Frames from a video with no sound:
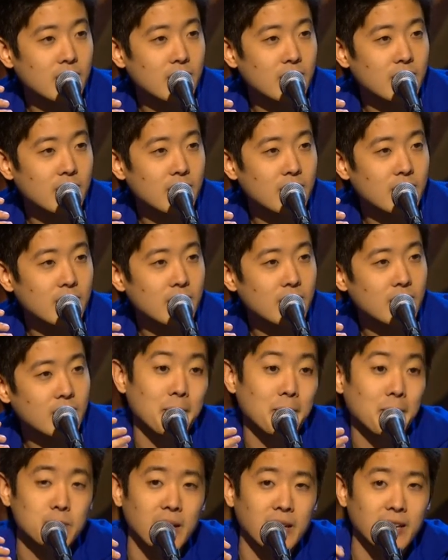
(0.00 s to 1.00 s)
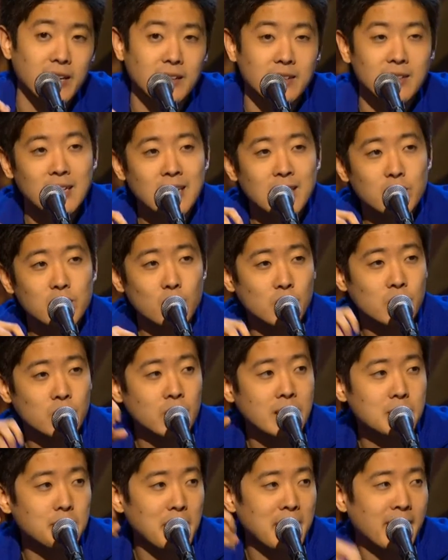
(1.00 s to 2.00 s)
with perfect matchmaking. So to
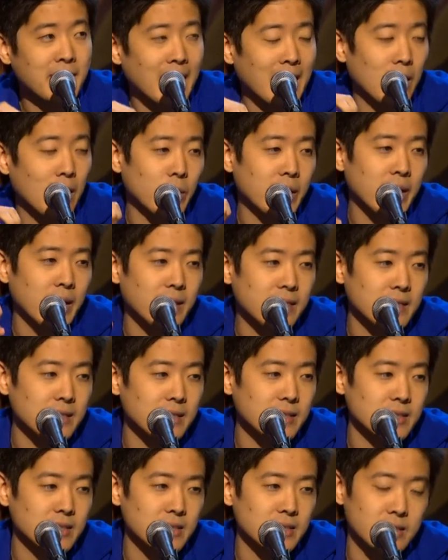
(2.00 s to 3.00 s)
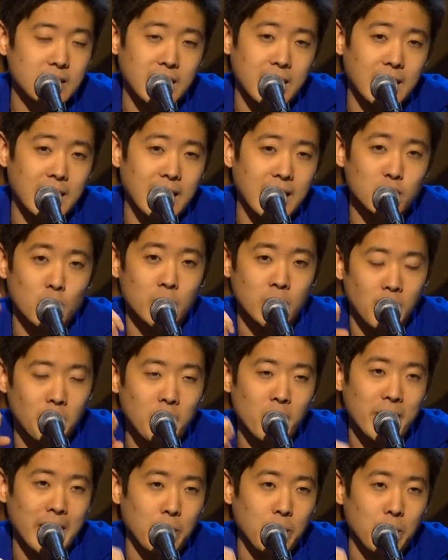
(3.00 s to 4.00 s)
explain how we get this actual
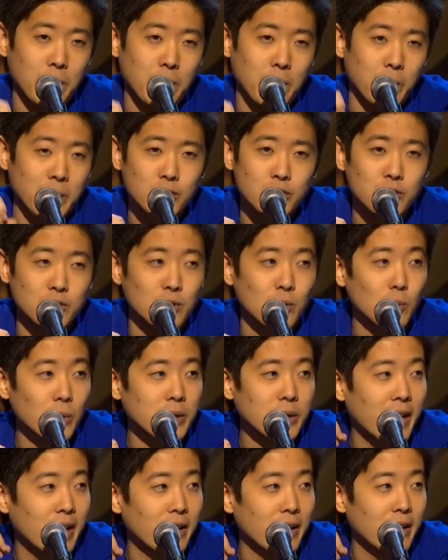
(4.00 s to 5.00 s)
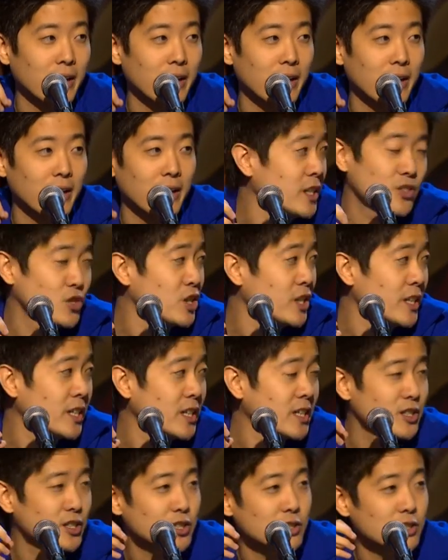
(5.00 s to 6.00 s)
number that we use, we have our math
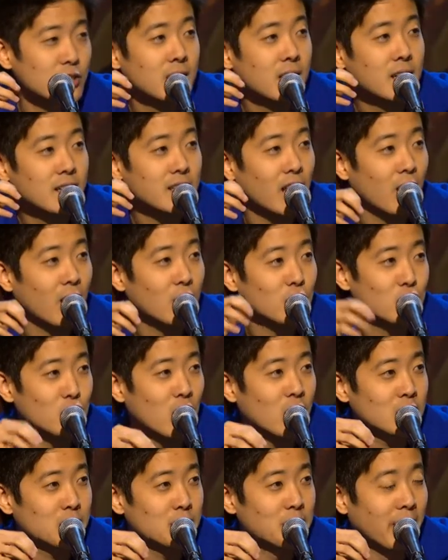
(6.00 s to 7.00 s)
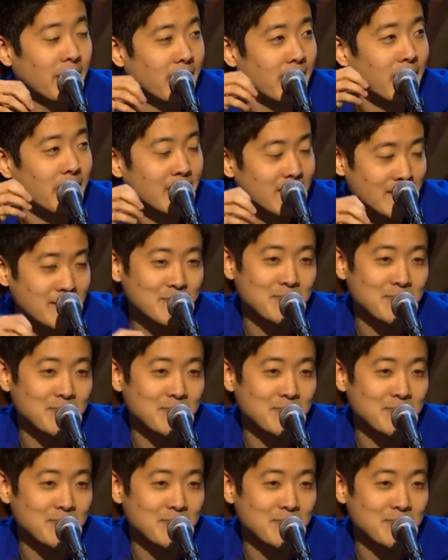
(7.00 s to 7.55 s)
genius, Dr. Josh Menke.